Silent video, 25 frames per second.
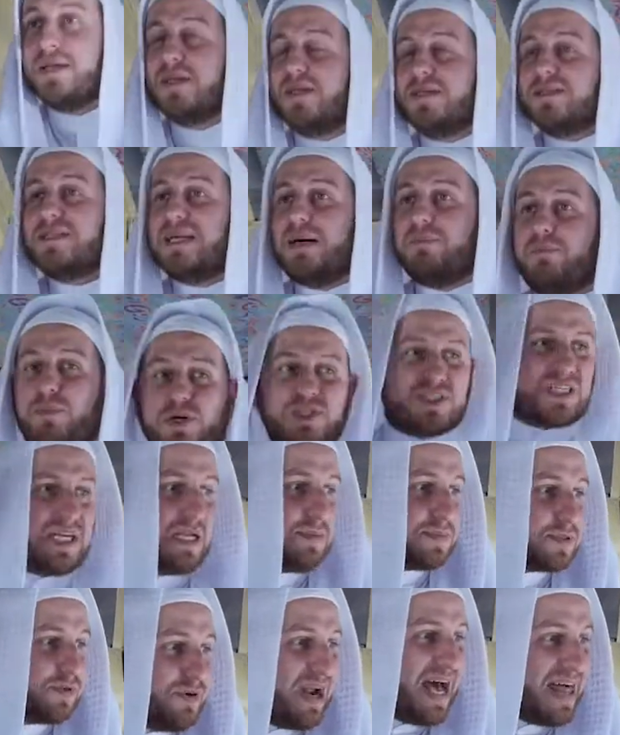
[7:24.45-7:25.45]
Some
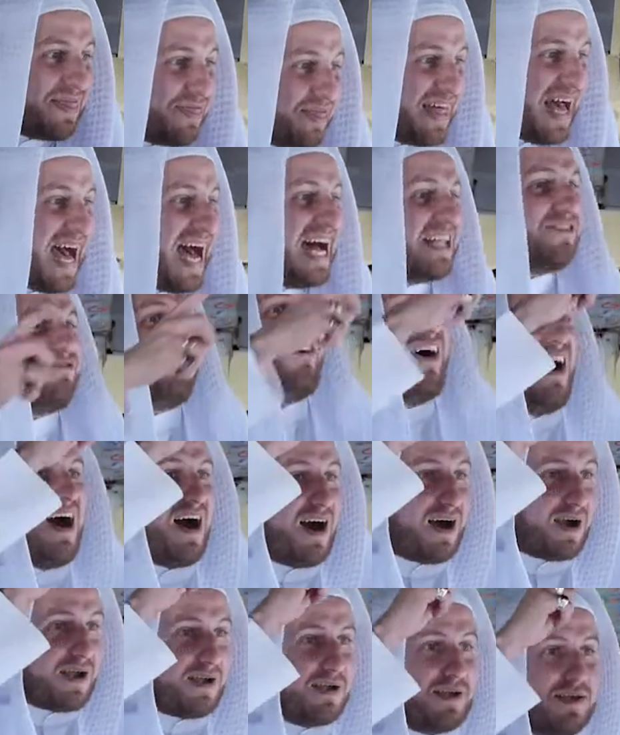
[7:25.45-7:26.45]
Muslims run that
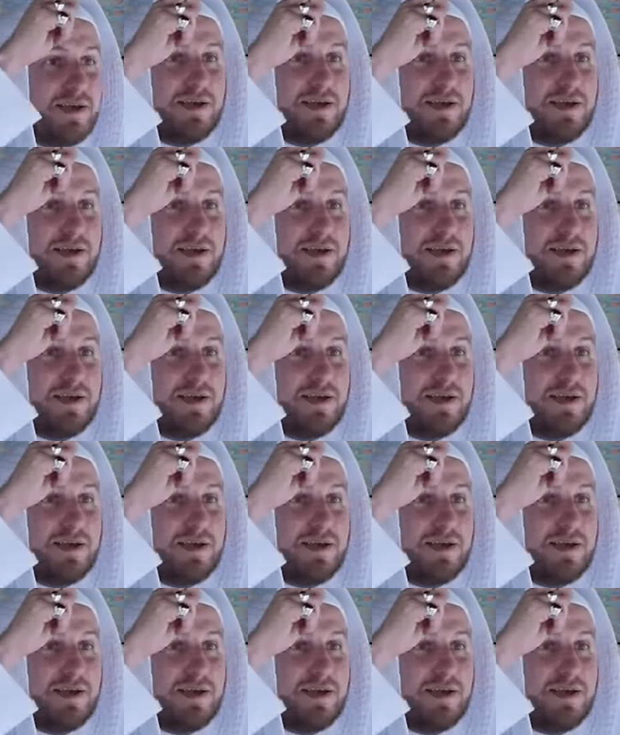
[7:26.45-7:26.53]
far.